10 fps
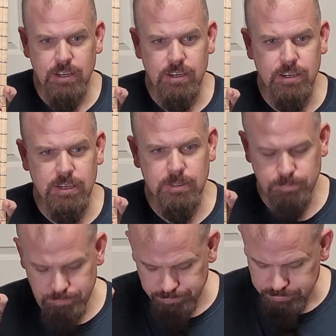
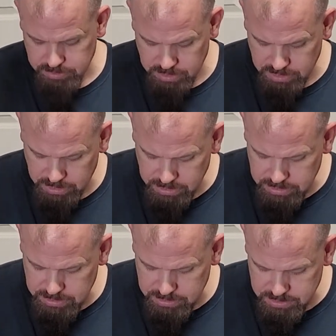I had
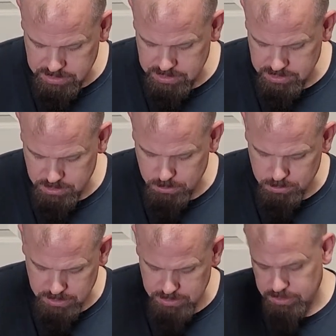it,
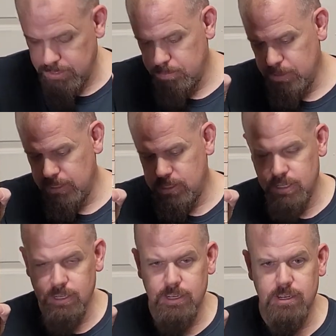sold it,
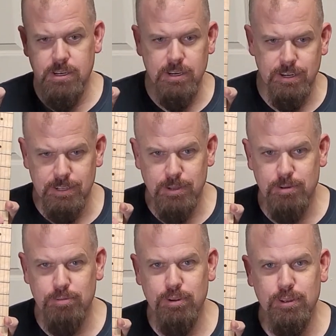lamented the
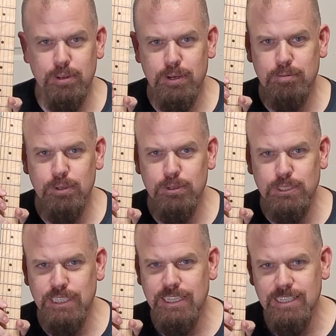feeling of
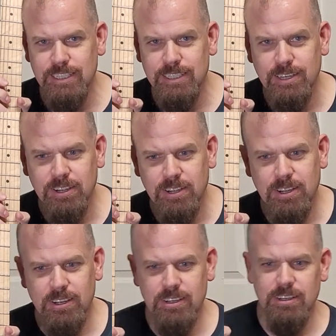losing it,
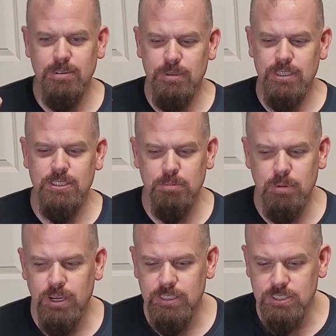like some
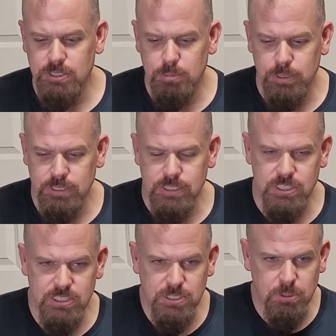guys do, but this
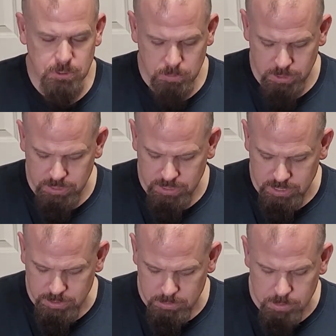is the only one that
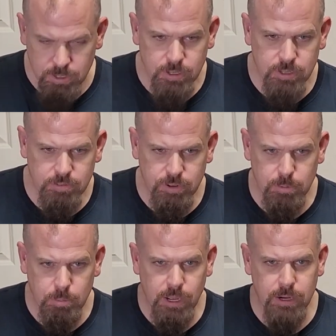I really
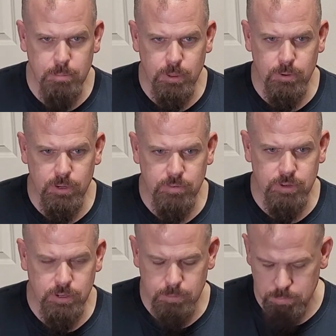felt bad about
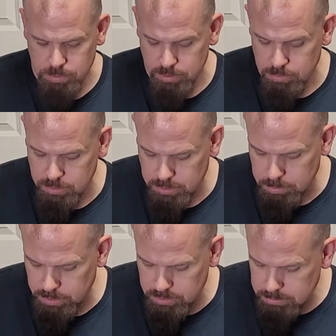giving up. It really
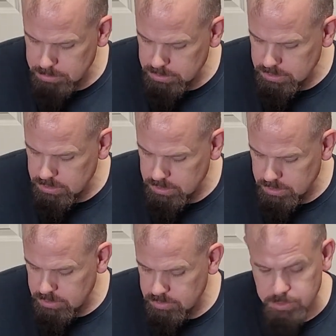bothered me that I
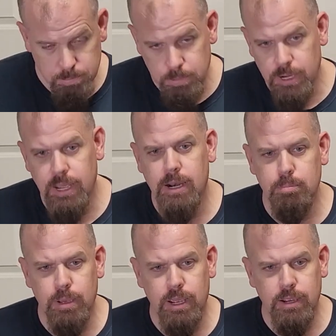gave it. But I got it
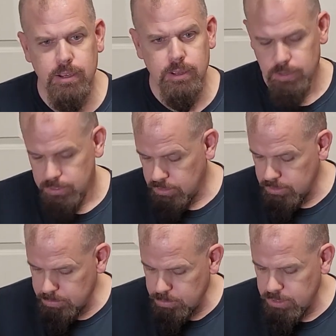back, and
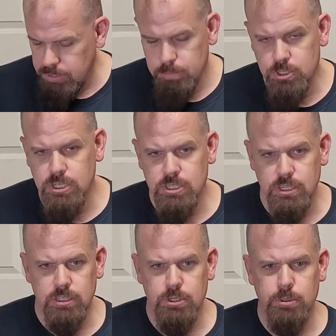I put EMGs
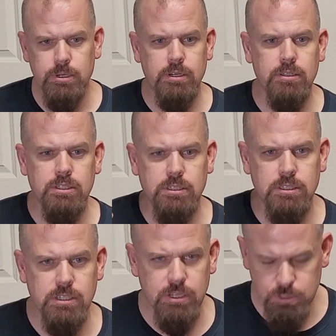into it, and
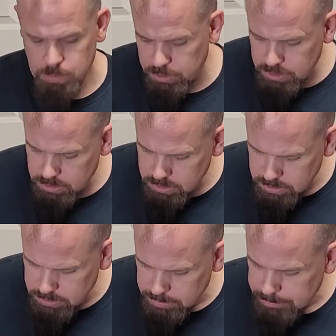it sounds pretty
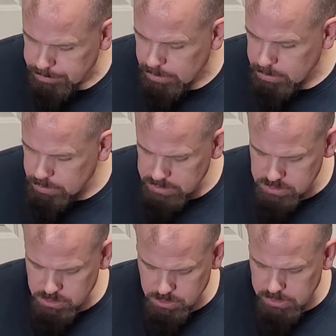good. Plays
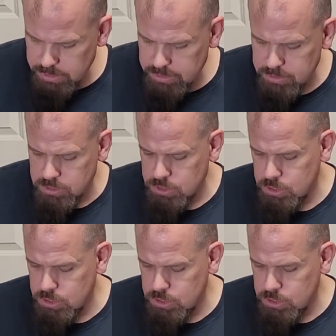great.